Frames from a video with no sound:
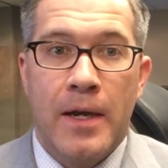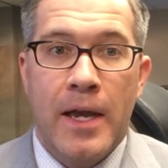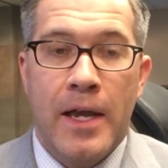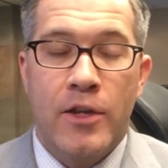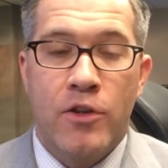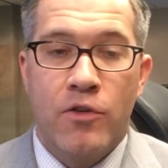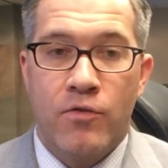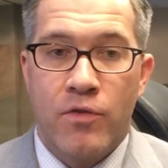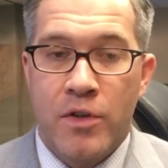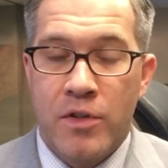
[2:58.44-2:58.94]

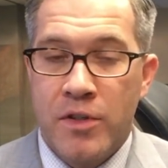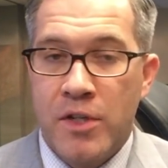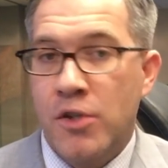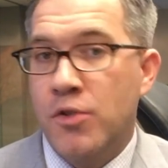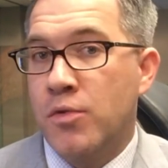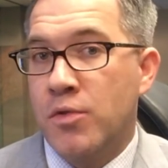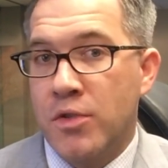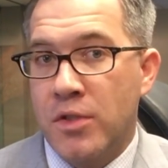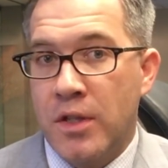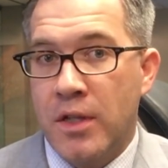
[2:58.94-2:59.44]
and you've
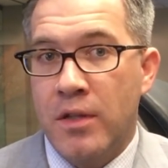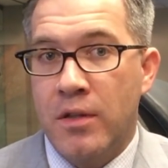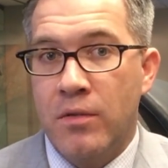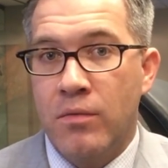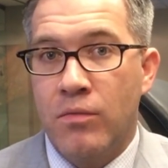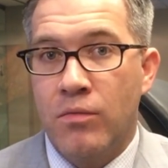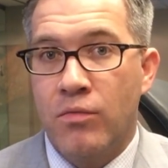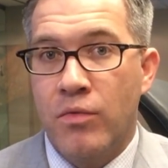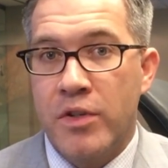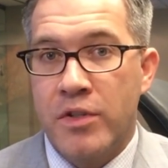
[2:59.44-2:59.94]
continuously
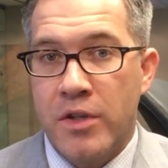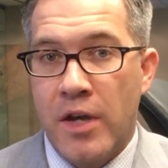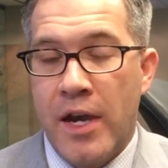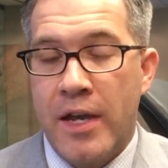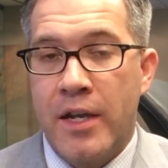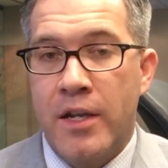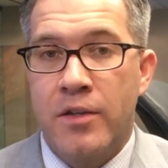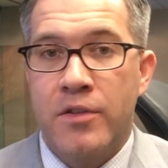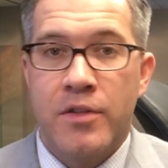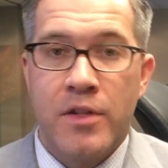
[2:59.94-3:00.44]

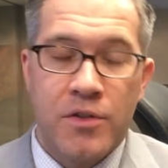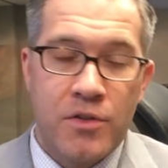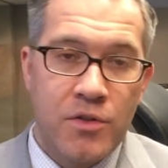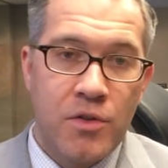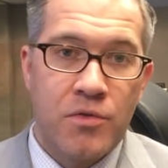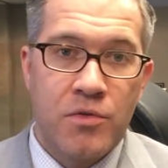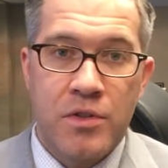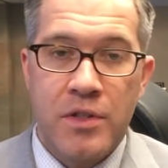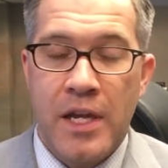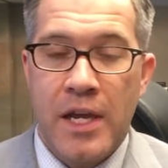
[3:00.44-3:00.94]
resided since
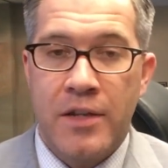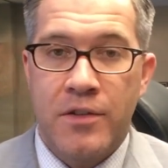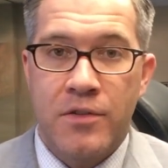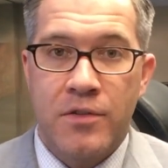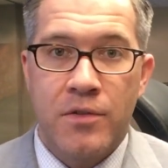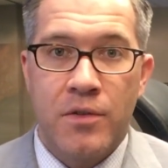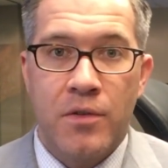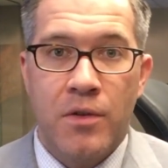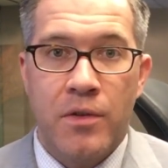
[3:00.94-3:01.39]
those dates